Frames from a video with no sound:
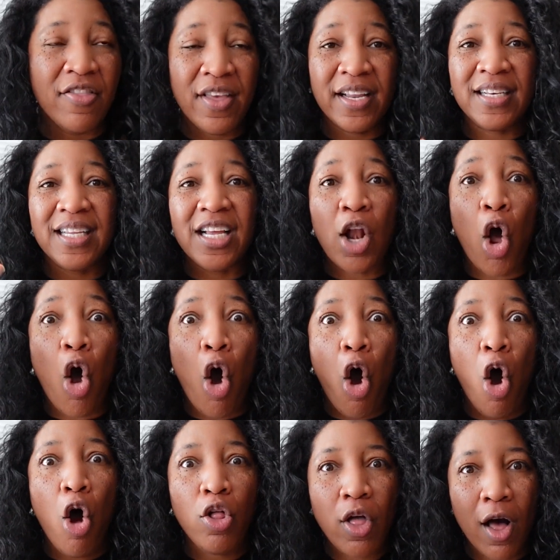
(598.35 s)
They need
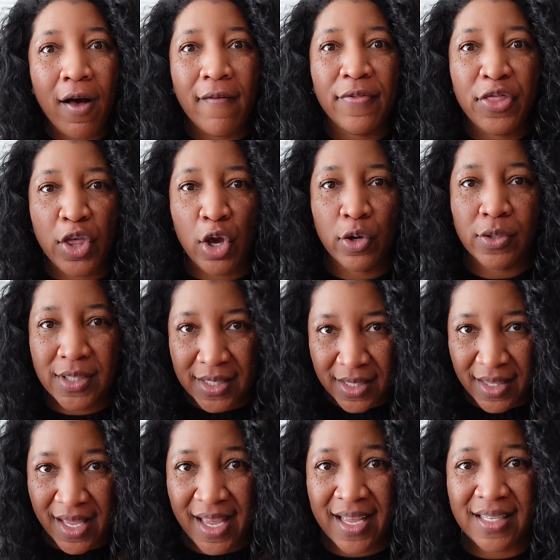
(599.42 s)
all of those
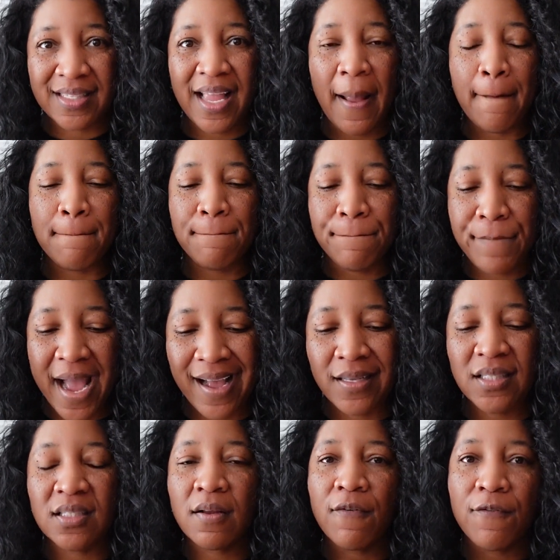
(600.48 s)
things. They
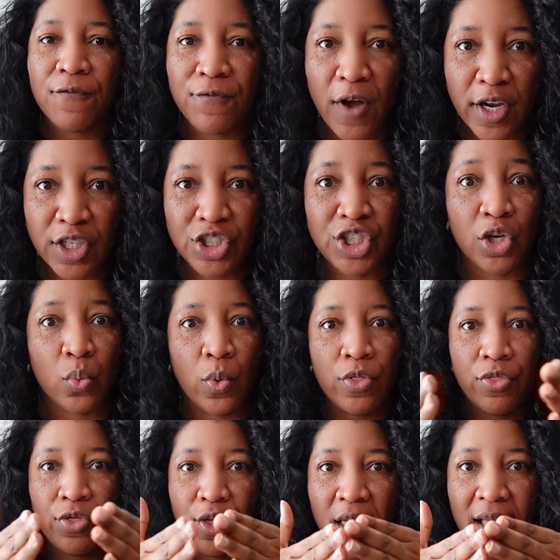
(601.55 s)
best function when
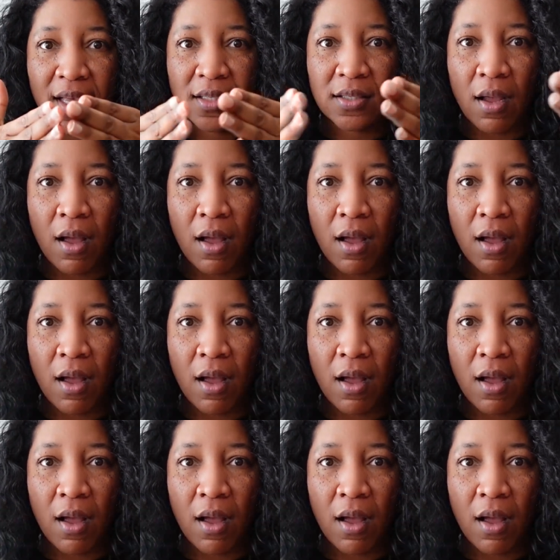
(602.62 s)
things